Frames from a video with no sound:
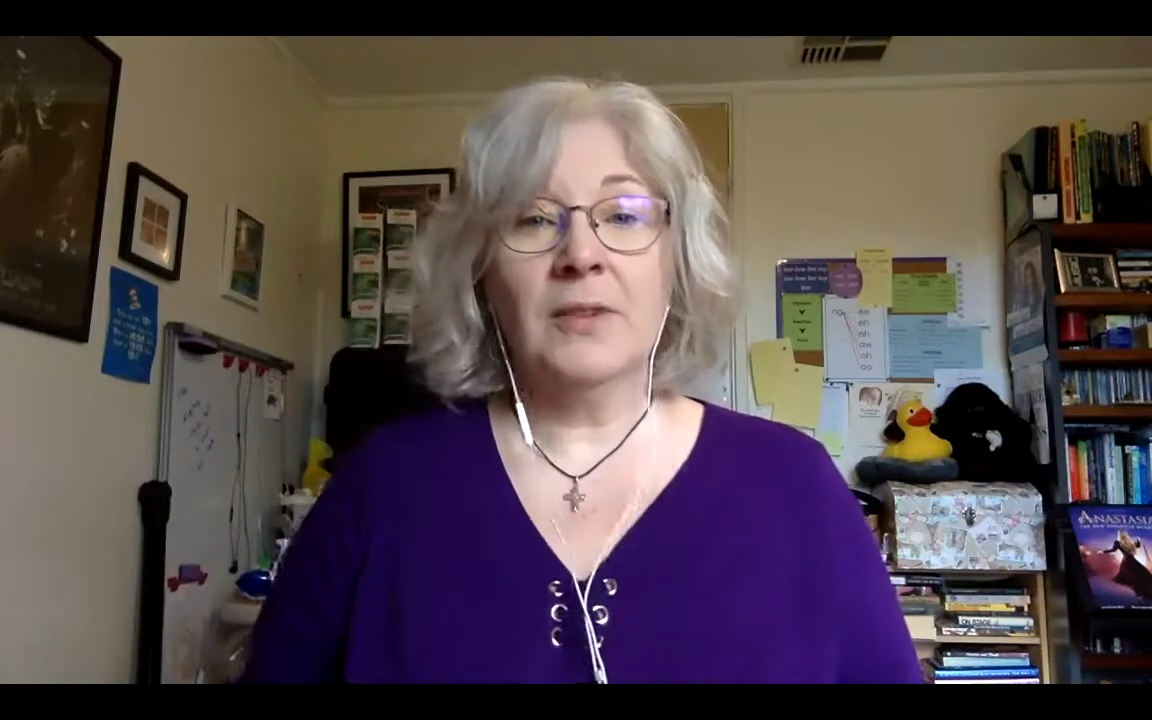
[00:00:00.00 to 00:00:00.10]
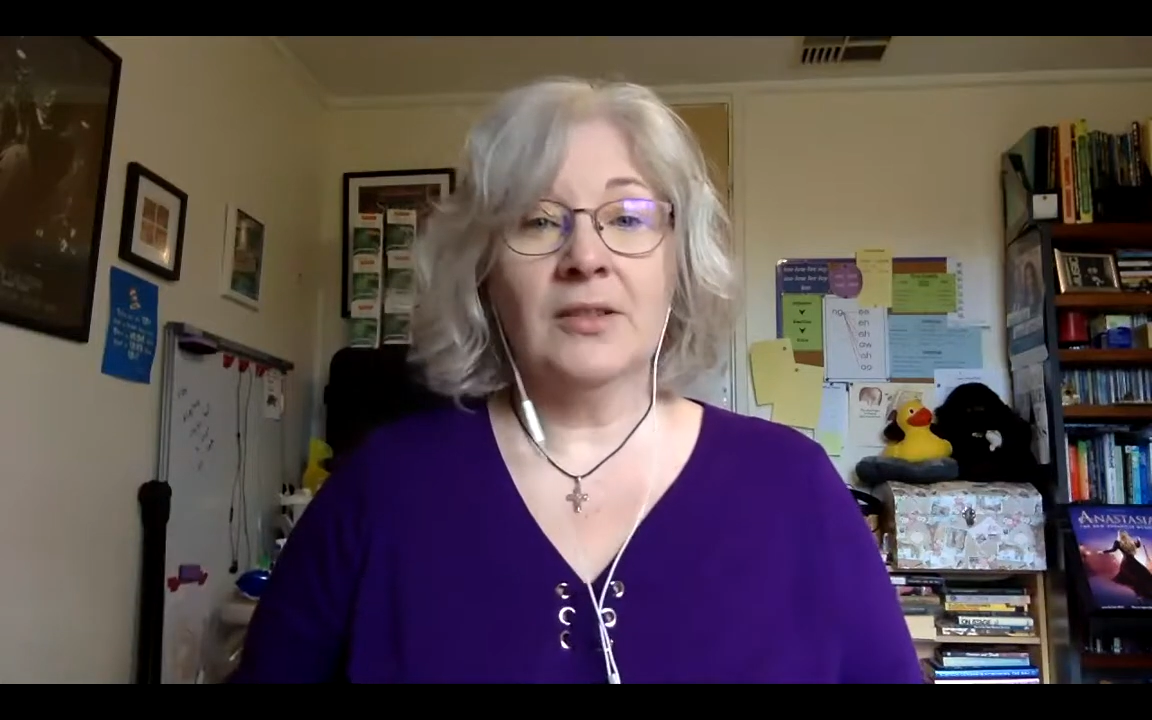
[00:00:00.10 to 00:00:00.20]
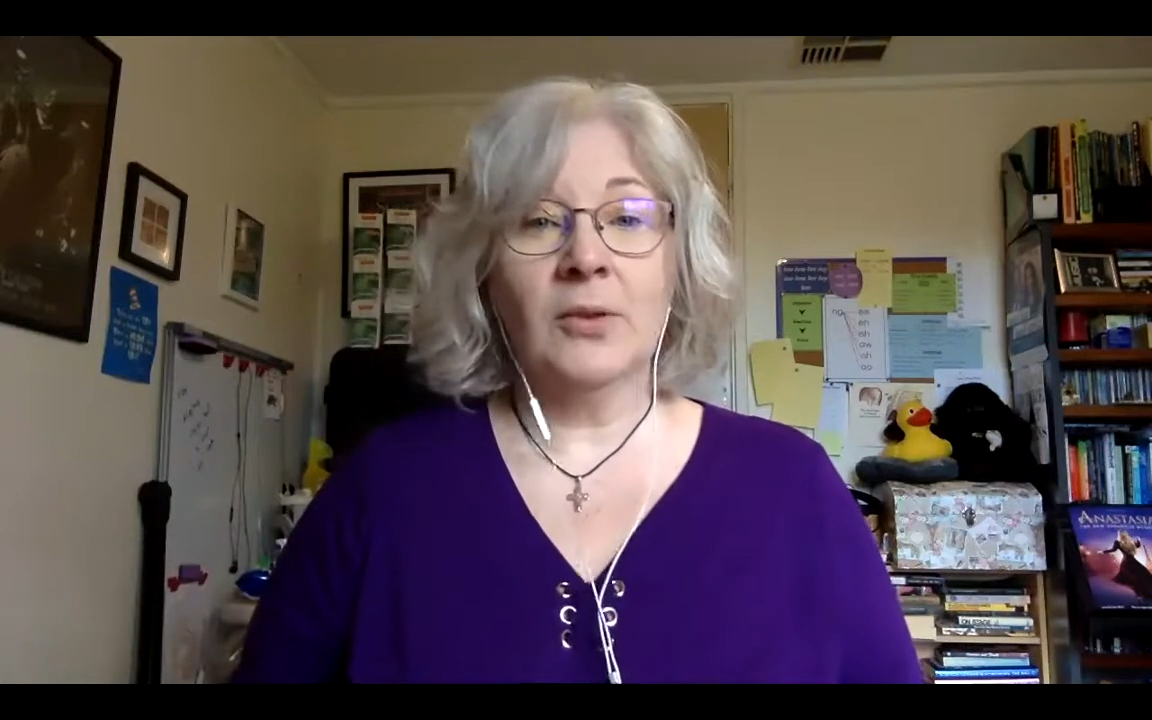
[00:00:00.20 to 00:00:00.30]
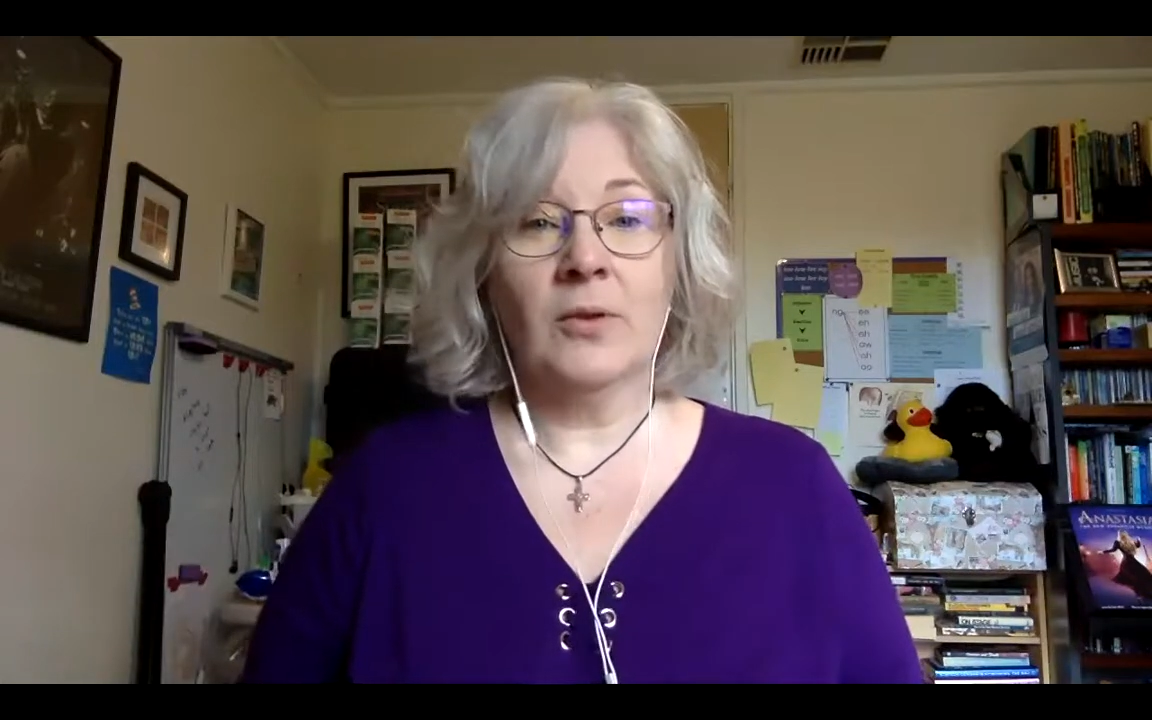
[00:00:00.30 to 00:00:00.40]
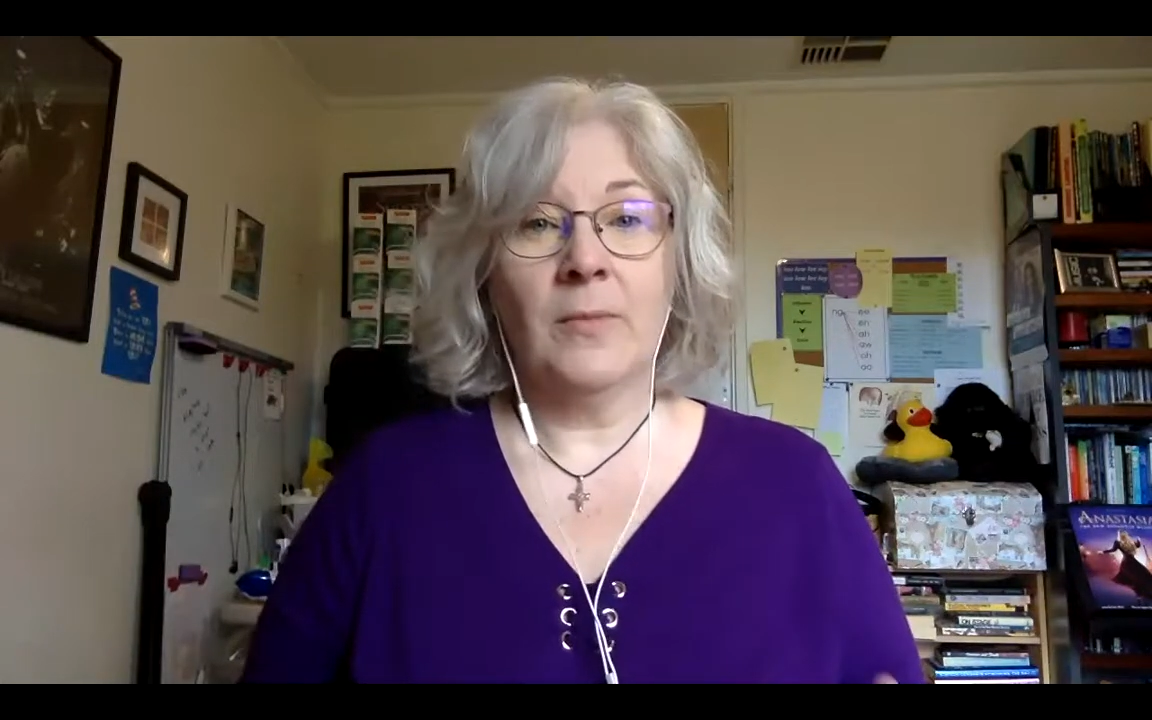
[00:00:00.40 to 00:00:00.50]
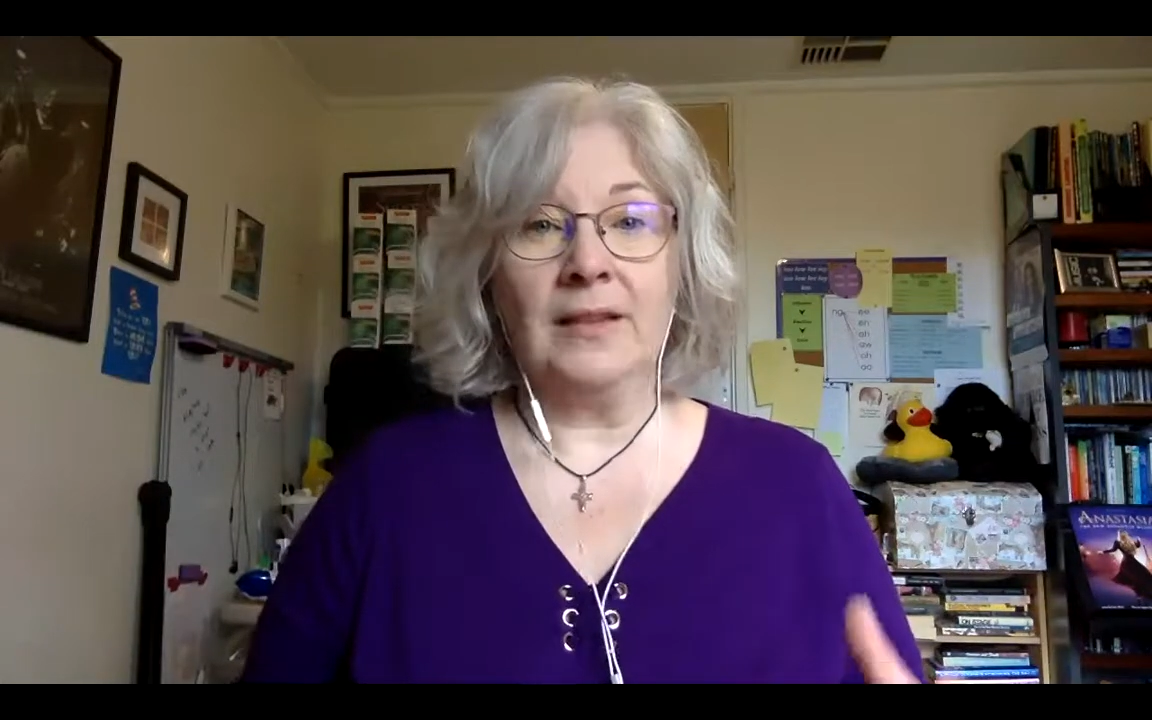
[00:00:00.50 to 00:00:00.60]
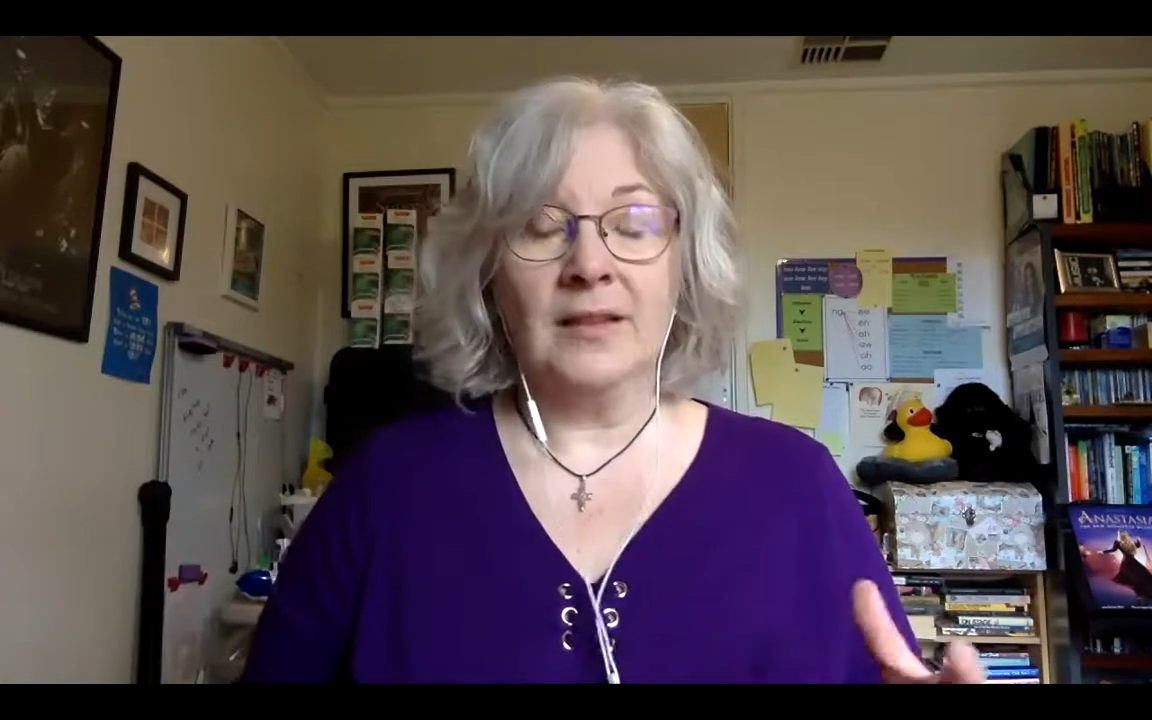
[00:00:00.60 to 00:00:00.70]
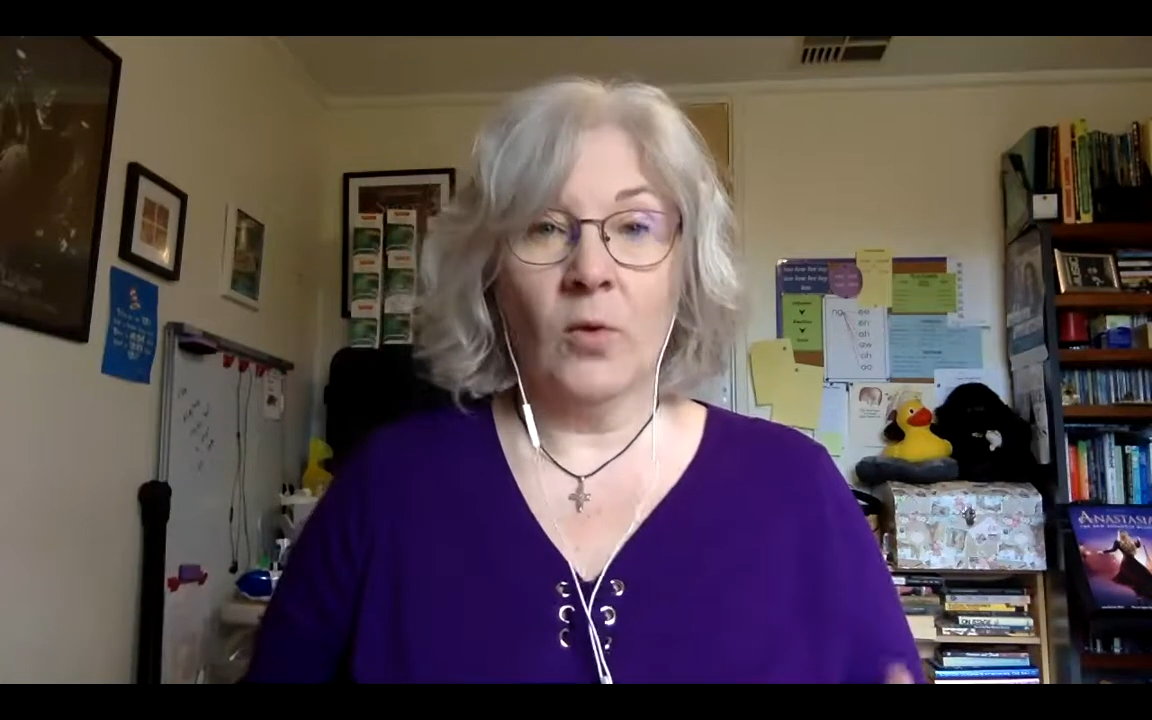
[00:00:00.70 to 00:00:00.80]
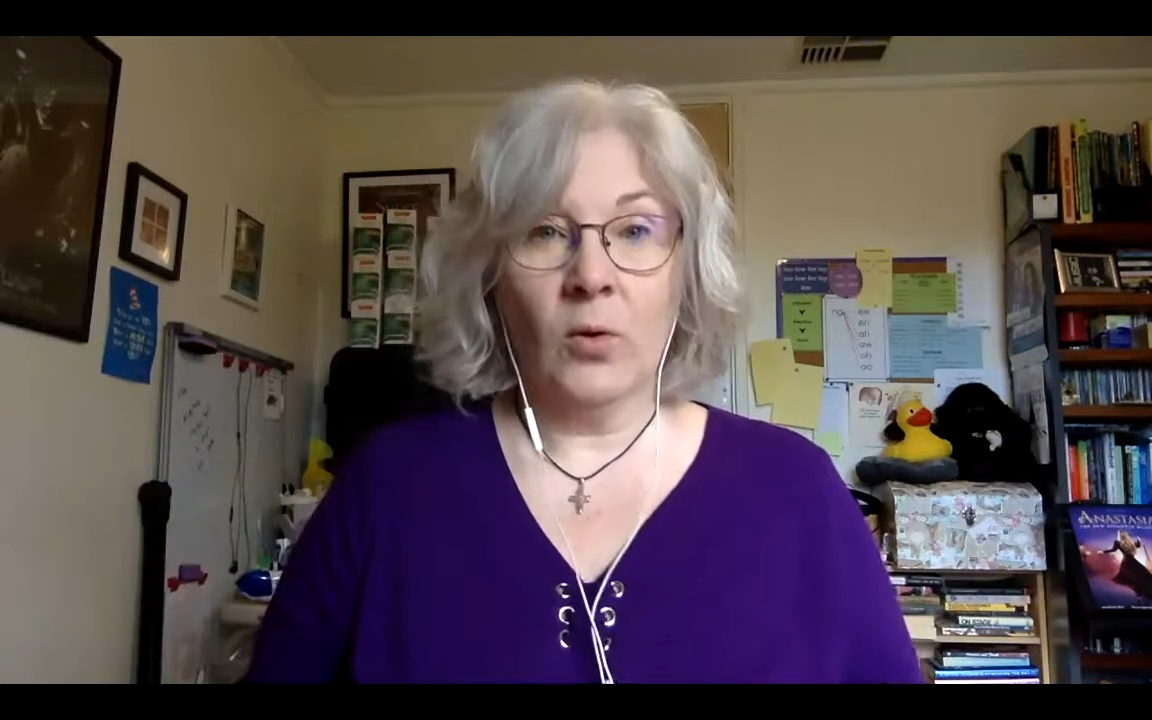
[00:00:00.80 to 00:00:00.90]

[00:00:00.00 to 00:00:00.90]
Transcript: going to talk about some